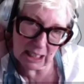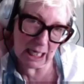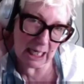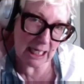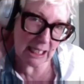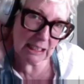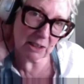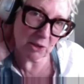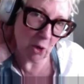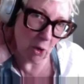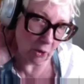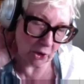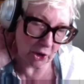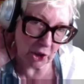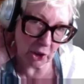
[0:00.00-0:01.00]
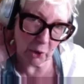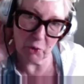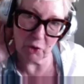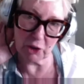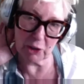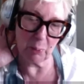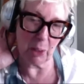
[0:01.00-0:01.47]
He's not
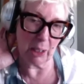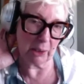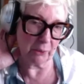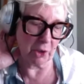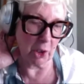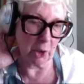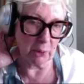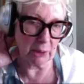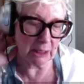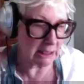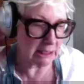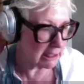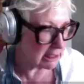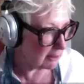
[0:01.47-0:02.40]
hugely well known because he's a